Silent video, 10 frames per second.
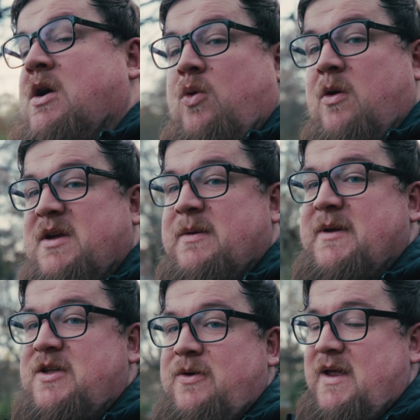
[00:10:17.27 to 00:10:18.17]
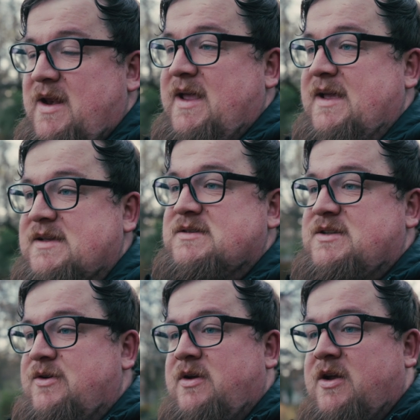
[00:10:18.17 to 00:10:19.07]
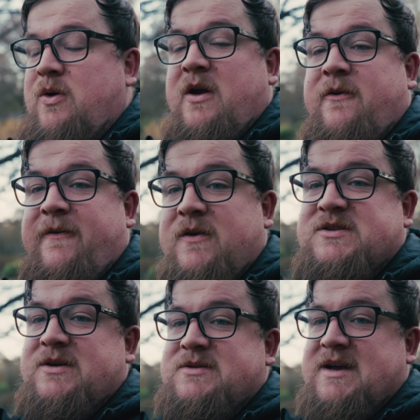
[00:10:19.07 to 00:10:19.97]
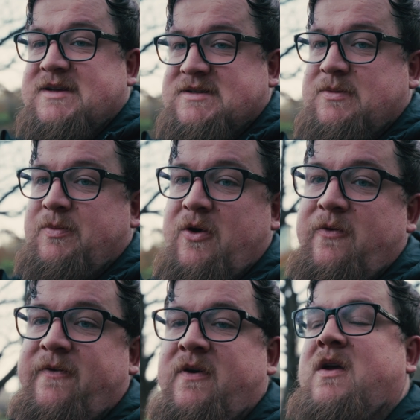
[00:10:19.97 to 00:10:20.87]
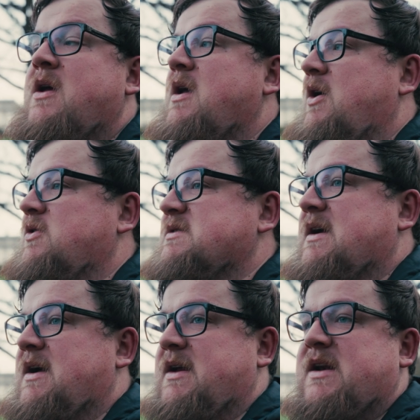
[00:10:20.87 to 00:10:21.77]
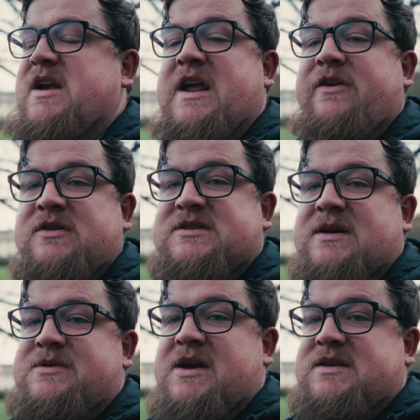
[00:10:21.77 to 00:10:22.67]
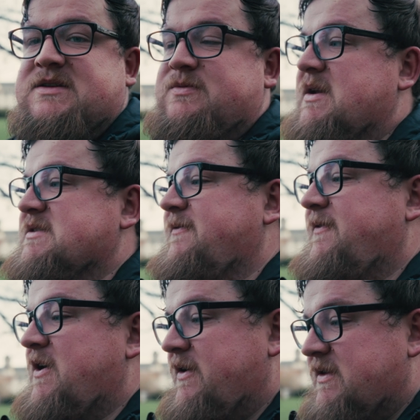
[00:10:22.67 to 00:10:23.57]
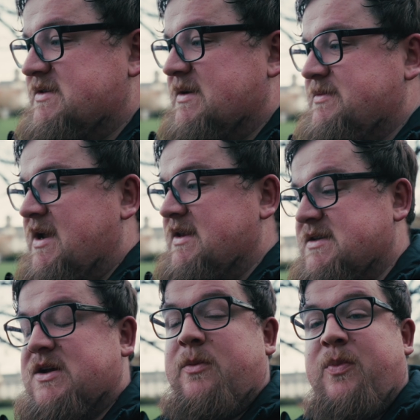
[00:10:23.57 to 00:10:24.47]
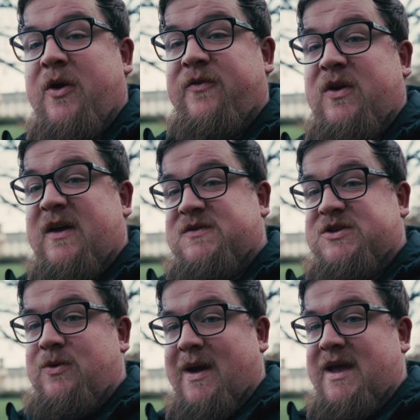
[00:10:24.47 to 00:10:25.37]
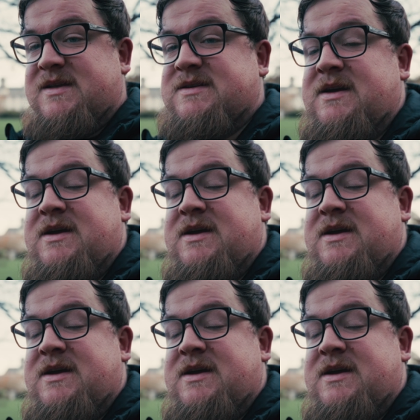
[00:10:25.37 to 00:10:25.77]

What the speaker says: What I'm going to be doing is doing a quick photo test, both on the nearer subject as well as a further subject, both on f2.8,